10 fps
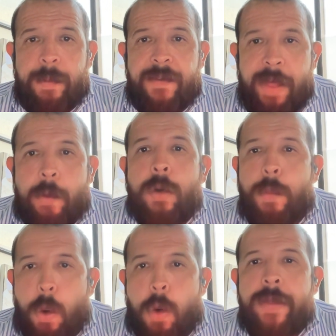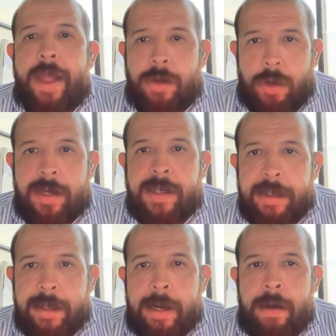If that rapport and that trust
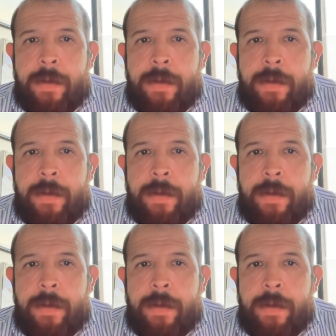is there,